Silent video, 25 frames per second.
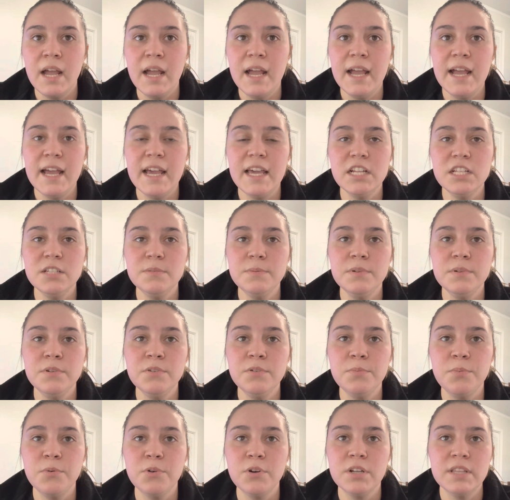It has been
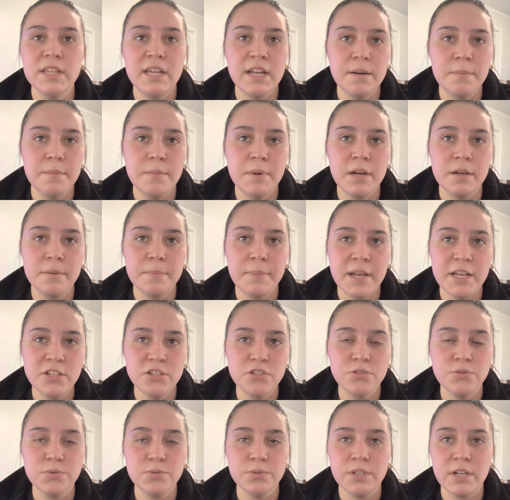reported that among
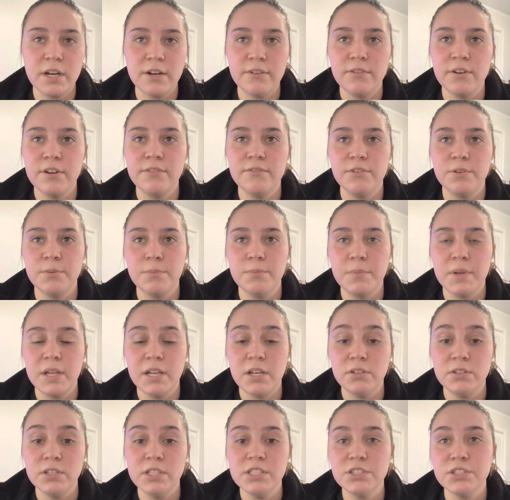patients recovering from
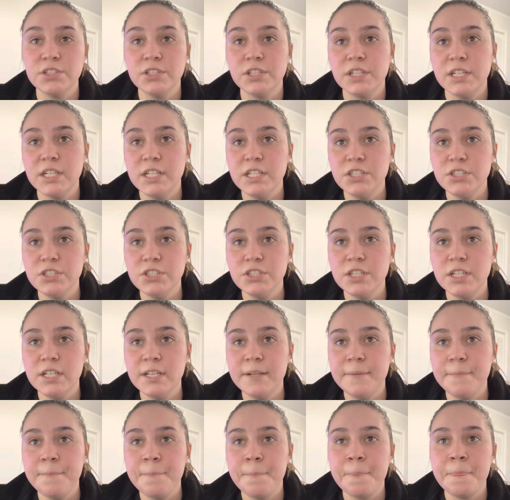illness or
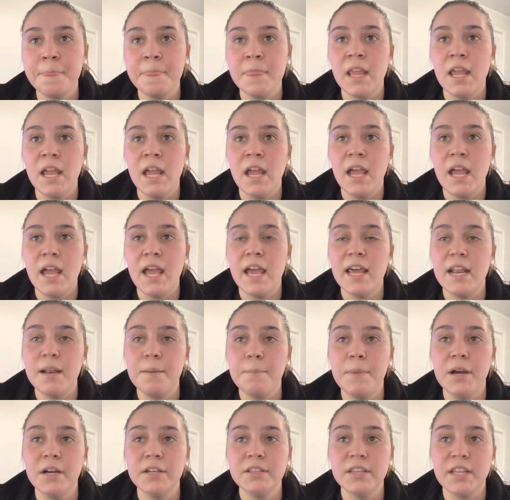injury and
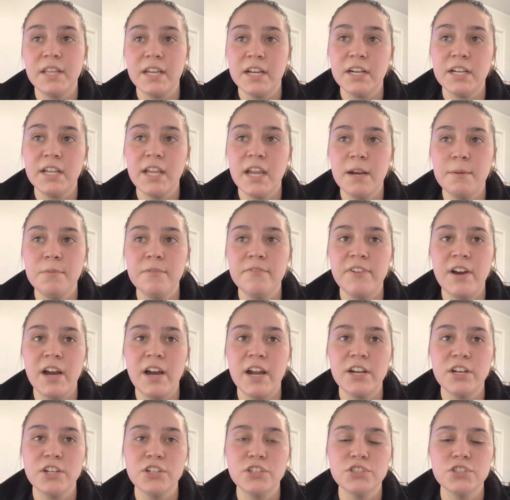among their care
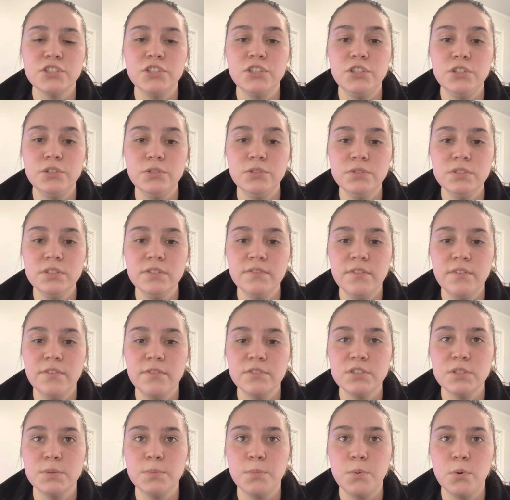providers, use of a
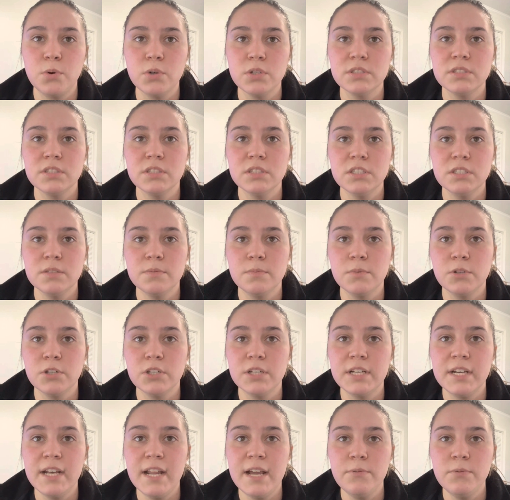support system or
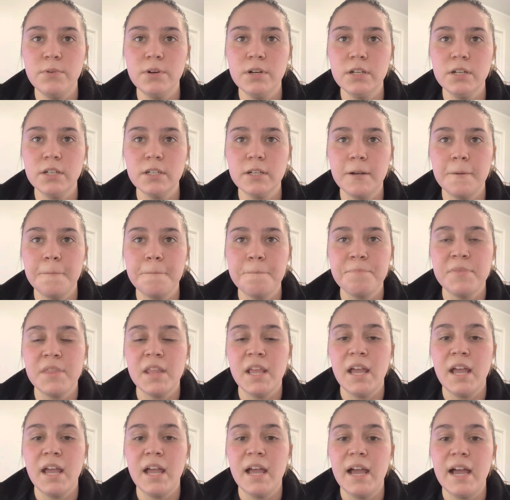network
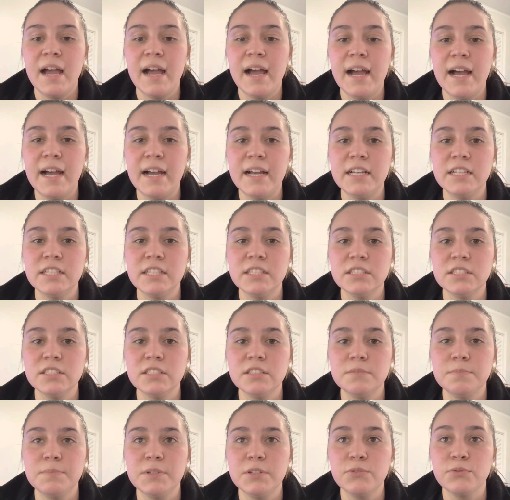
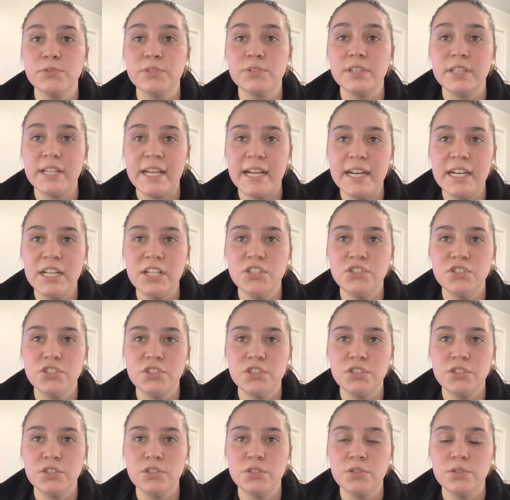has been related
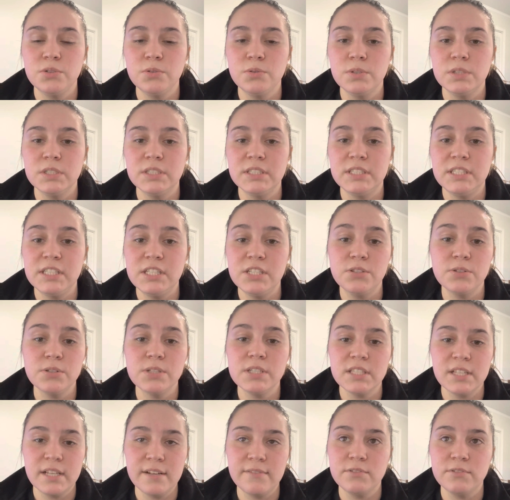to
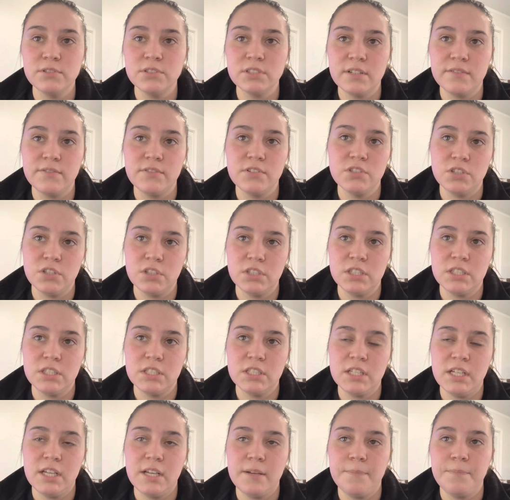decreased levels of
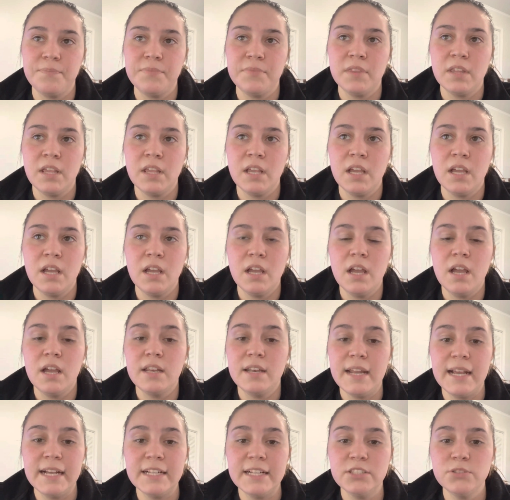uncertainty.
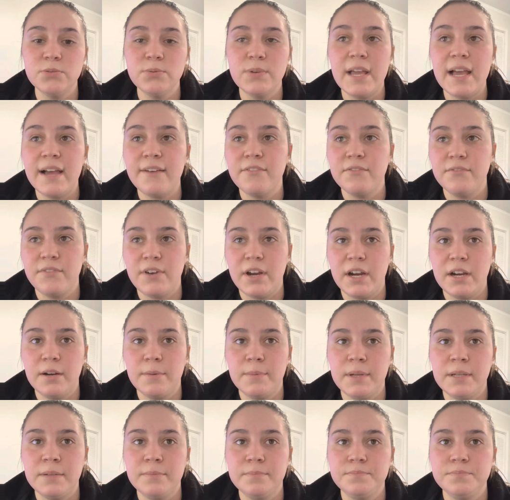Next, we have
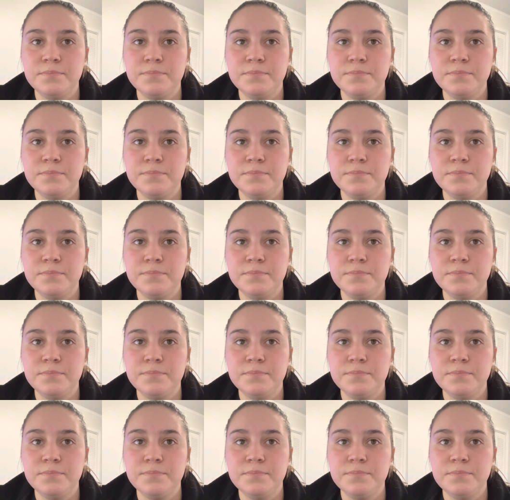environment.